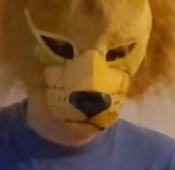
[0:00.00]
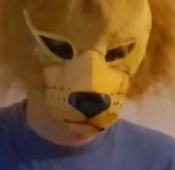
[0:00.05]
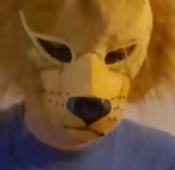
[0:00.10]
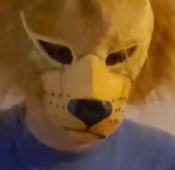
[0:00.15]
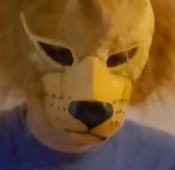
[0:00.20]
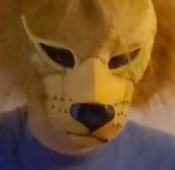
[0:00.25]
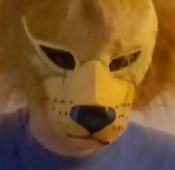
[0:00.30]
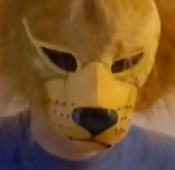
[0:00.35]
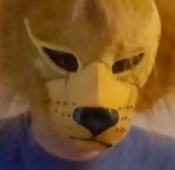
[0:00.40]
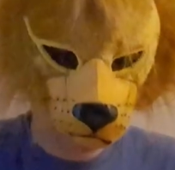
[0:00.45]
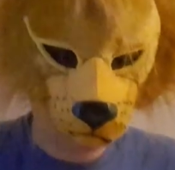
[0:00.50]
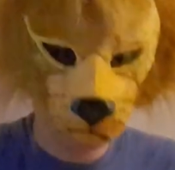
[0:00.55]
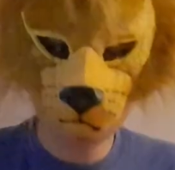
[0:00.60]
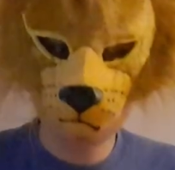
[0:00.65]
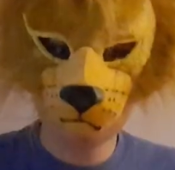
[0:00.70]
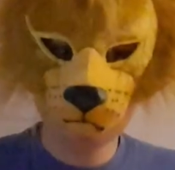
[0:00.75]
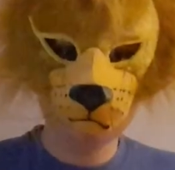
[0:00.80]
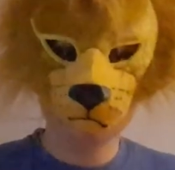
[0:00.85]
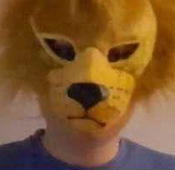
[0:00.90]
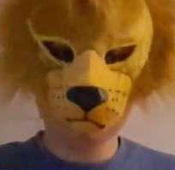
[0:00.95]
And I hope
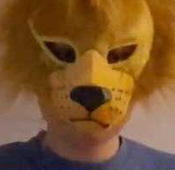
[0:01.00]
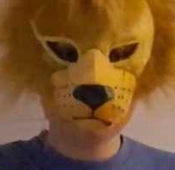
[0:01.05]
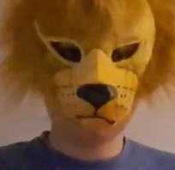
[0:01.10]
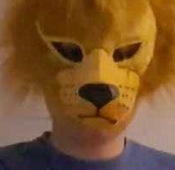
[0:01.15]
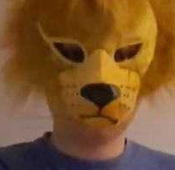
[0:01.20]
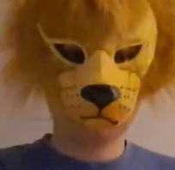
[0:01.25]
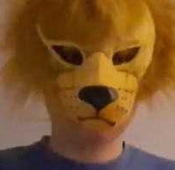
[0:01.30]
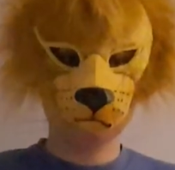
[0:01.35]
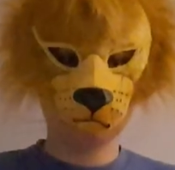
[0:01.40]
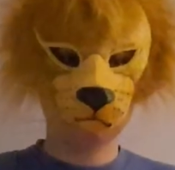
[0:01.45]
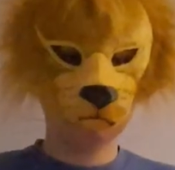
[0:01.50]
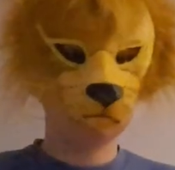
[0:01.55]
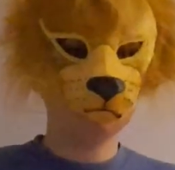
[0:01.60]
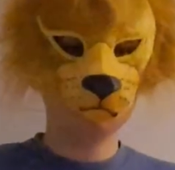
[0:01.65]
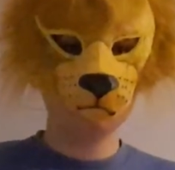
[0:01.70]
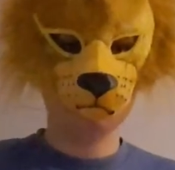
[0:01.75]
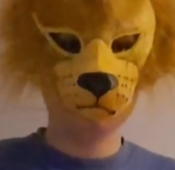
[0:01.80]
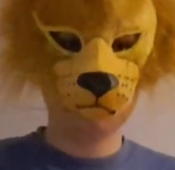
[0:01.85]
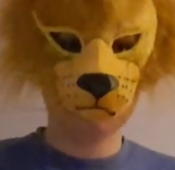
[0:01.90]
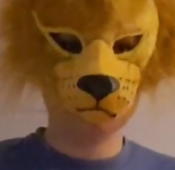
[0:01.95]
you all have a great day. I'll see you
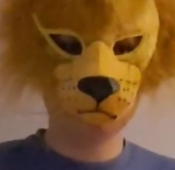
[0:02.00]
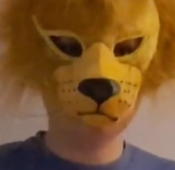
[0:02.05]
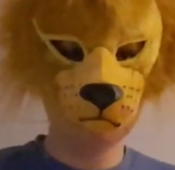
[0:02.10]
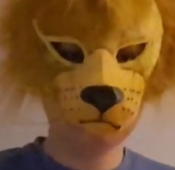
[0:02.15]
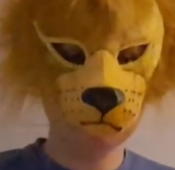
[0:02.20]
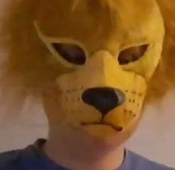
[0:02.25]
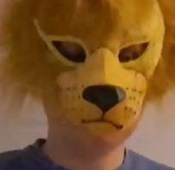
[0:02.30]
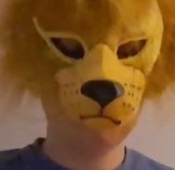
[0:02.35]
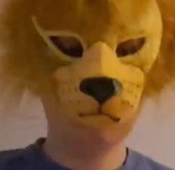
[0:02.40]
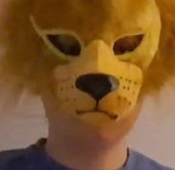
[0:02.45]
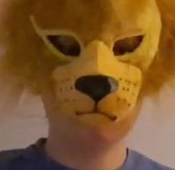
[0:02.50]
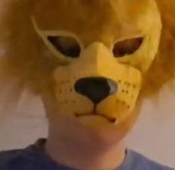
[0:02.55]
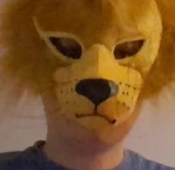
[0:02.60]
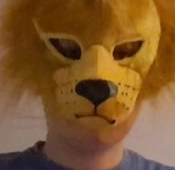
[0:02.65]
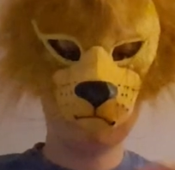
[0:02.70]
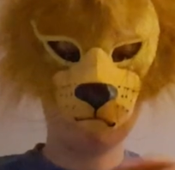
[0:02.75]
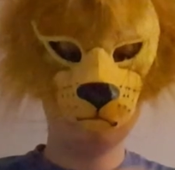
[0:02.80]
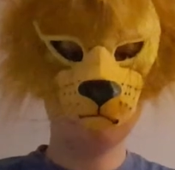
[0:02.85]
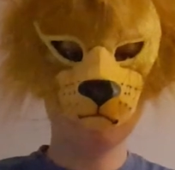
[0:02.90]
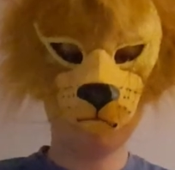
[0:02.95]
all in the next one,
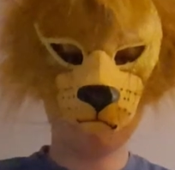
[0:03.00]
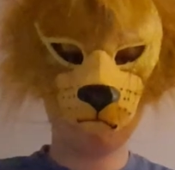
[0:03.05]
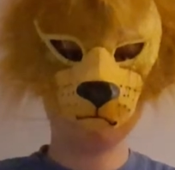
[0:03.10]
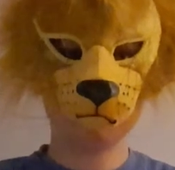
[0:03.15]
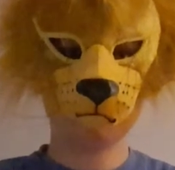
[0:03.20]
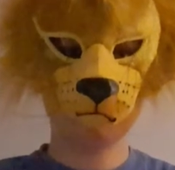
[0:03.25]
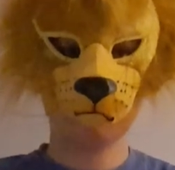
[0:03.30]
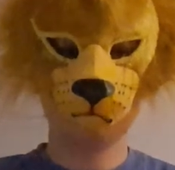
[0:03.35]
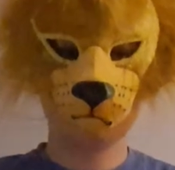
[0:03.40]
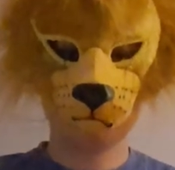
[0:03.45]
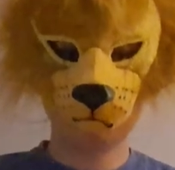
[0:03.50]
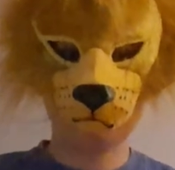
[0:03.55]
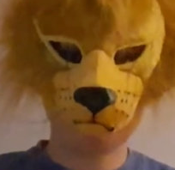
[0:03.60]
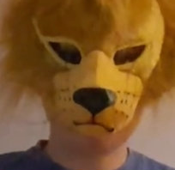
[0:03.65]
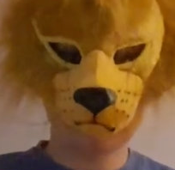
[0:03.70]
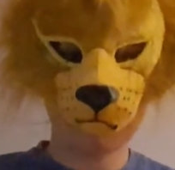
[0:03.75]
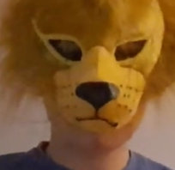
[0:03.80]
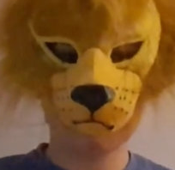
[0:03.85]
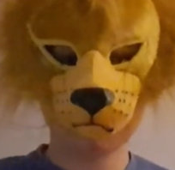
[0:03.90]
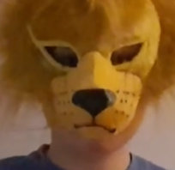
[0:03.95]
and over and out.
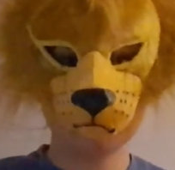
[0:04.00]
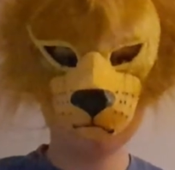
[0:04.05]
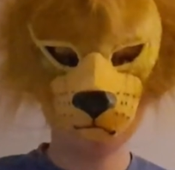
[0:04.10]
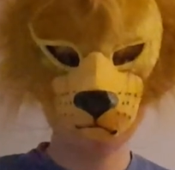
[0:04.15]
Goodbye.